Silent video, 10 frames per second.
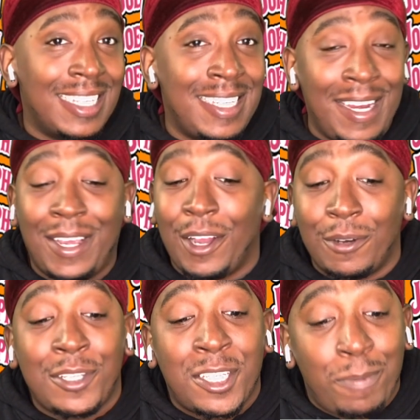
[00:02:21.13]
need to
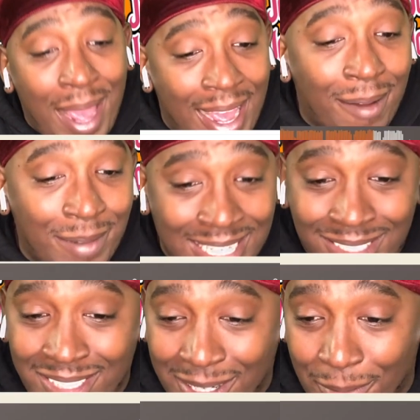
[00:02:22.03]
go spam
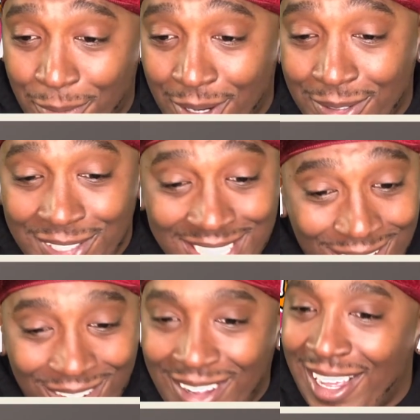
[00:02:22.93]
this shit, bro.
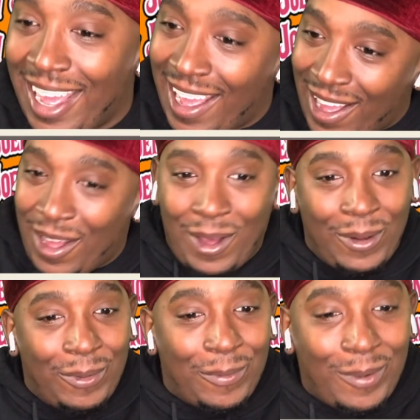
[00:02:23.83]

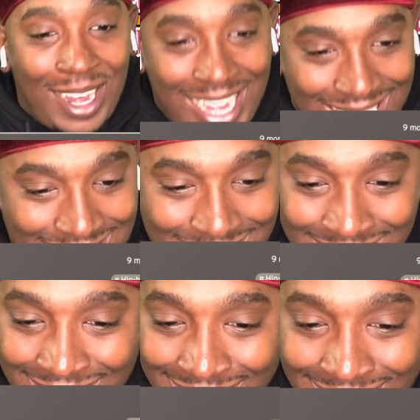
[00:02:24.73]
Yo, what?
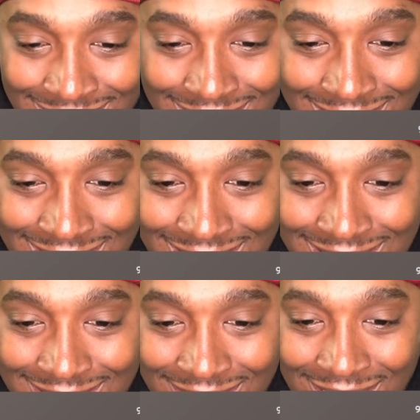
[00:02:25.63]

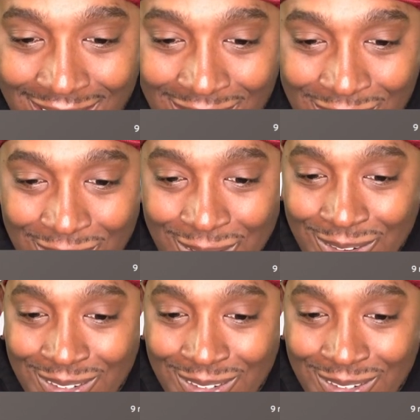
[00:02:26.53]
Yo.